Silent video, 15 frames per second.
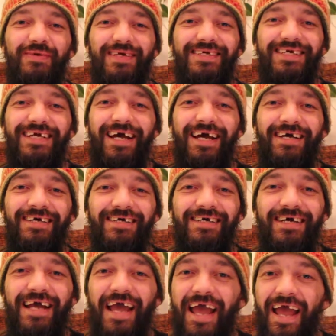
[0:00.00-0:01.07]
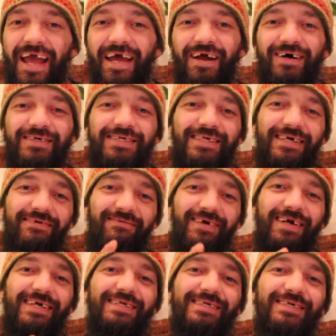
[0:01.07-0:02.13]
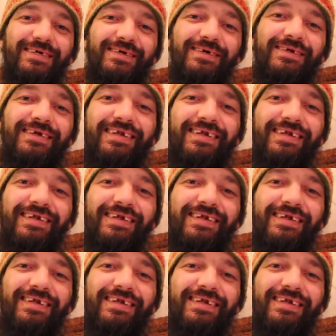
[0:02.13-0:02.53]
me today, and I'll see you very soon.